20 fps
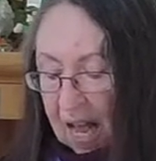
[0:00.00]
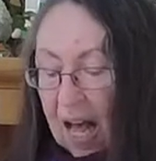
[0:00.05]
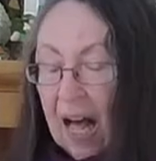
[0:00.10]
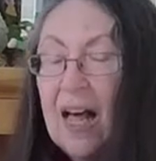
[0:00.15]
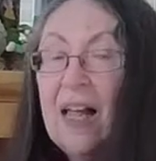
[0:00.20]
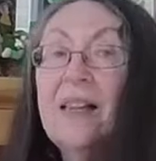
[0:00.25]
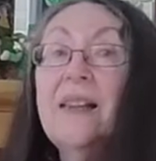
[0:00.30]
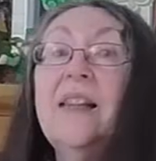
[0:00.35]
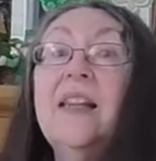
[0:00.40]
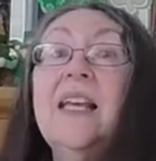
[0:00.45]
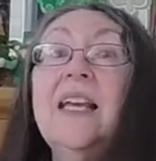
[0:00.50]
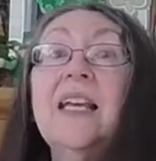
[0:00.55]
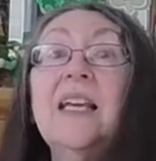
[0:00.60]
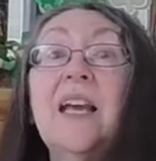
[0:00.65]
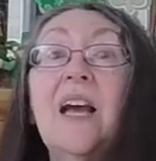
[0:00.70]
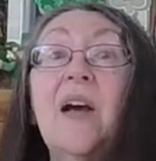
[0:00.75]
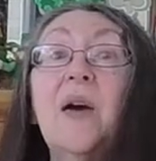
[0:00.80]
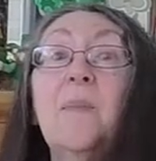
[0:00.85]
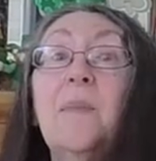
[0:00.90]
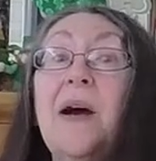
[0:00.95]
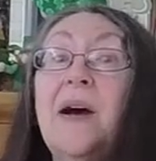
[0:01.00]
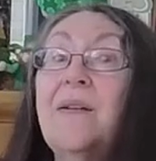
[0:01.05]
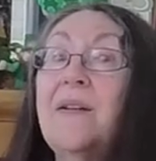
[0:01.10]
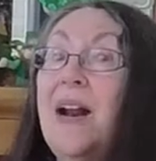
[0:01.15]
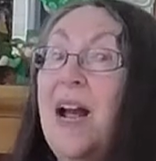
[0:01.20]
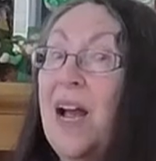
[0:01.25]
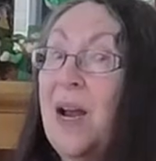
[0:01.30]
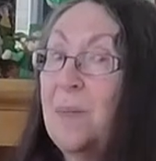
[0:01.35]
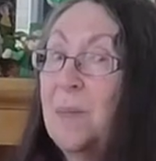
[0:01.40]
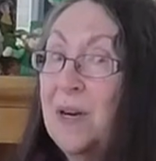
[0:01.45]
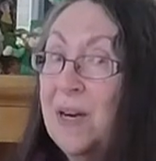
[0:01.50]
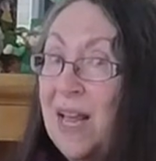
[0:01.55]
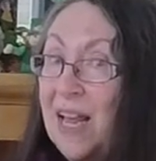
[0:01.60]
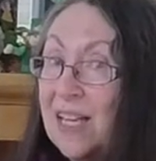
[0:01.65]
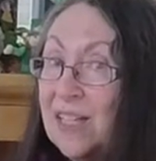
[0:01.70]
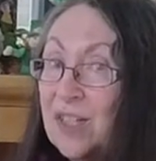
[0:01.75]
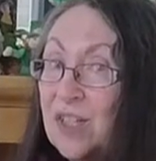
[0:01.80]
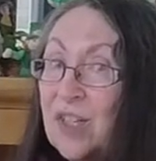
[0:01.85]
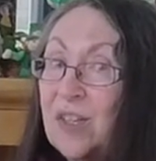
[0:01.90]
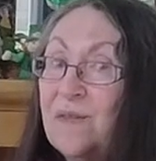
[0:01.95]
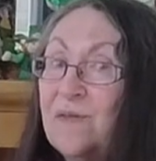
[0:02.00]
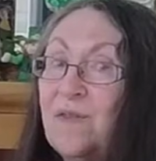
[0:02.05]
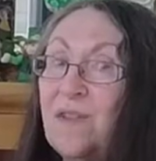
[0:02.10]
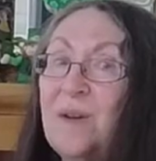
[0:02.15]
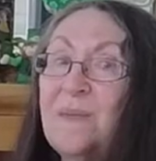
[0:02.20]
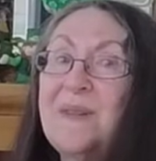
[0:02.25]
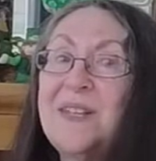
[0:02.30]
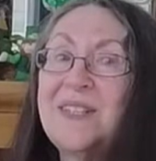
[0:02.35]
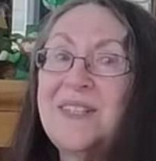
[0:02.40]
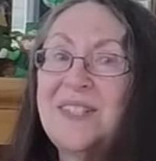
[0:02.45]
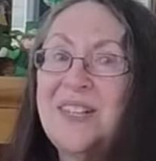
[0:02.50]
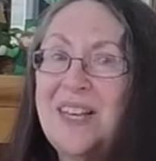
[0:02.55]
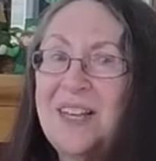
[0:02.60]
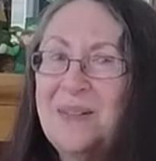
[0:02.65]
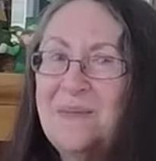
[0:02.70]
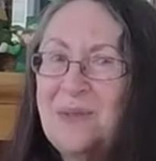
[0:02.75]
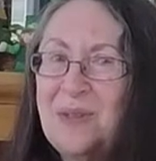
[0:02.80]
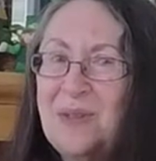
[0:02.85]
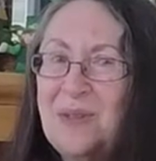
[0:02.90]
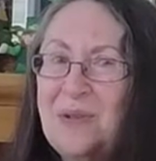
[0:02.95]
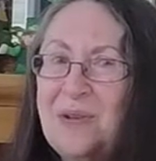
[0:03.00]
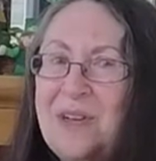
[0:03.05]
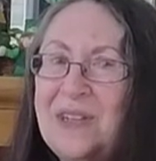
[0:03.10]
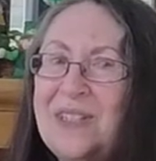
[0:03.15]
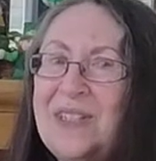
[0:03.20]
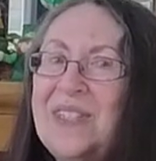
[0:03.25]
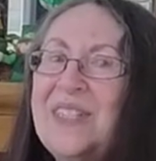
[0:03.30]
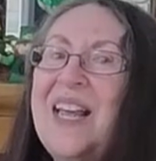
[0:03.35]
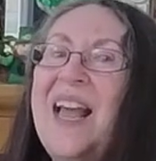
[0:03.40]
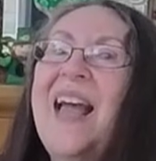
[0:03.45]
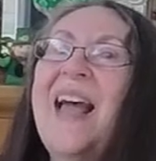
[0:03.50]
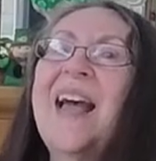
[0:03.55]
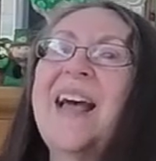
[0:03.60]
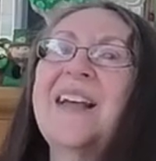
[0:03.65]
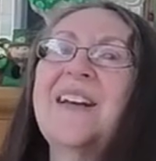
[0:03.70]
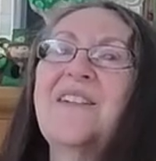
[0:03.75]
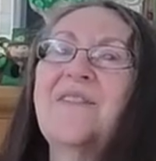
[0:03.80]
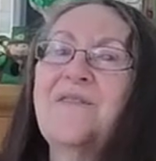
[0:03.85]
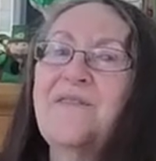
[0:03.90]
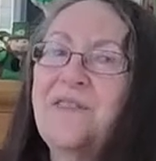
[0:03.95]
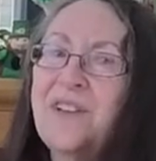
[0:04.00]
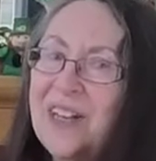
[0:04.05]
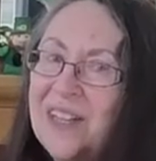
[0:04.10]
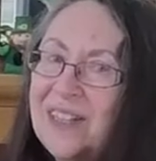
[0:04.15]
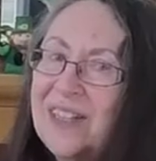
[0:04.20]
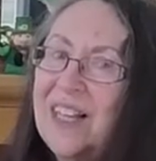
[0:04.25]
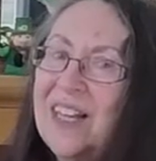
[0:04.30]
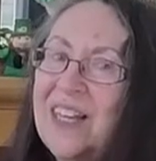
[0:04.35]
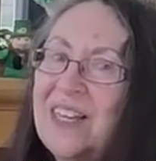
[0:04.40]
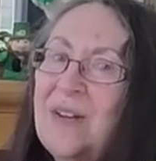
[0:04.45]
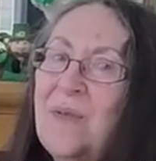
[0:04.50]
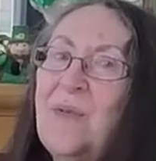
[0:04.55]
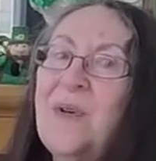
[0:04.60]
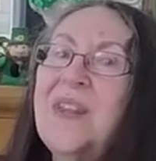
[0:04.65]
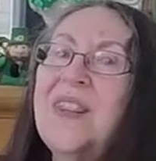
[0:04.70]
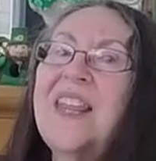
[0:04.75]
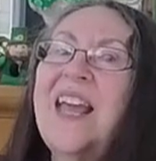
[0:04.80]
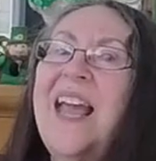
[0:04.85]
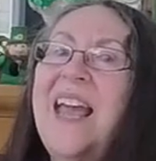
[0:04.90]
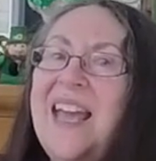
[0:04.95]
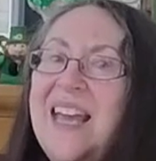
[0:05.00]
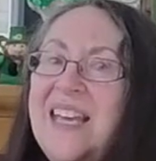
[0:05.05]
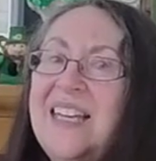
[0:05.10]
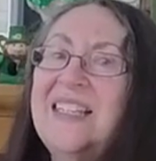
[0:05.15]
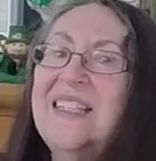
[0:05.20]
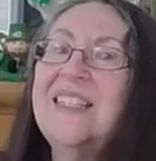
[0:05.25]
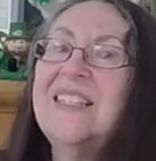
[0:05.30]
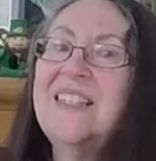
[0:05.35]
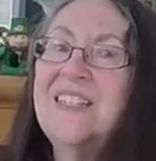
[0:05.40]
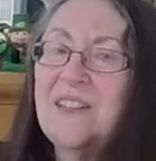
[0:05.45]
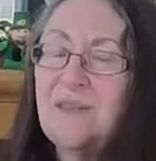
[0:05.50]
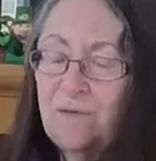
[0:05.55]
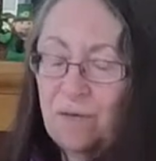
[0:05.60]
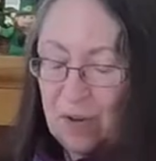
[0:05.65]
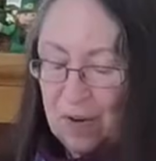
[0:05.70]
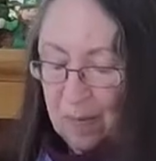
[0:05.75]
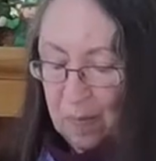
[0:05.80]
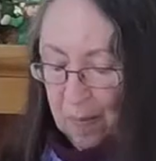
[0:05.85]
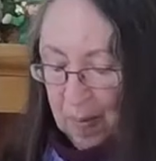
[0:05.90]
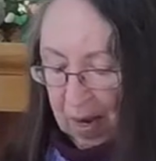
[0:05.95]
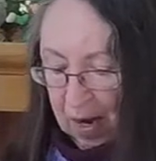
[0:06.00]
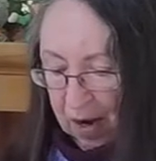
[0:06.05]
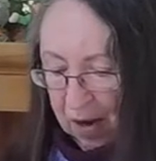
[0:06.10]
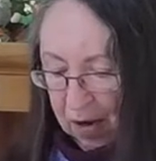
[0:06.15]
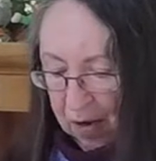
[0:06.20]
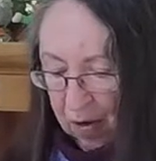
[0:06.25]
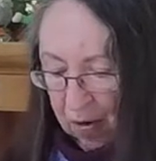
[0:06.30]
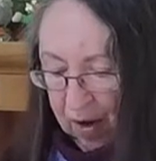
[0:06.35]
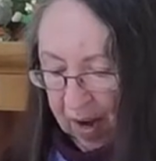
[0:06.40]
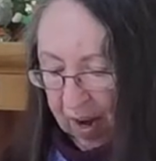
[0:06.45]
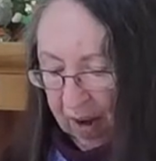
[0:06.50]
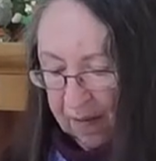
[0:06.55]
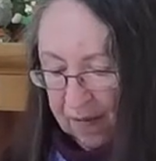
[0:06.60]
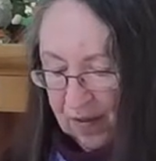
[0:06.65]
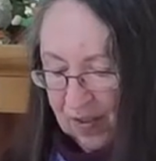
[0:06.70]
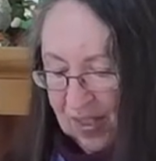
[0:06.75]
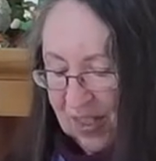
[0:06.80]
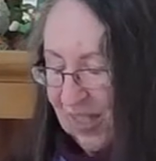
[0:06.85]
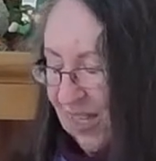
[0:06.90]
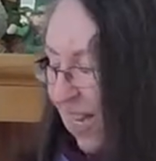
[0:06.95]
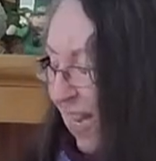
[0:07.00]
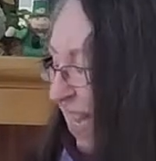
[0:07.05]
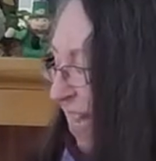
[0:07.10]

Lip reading: A link about hibernation from the same source, and a fun link with 8 different bear crafts.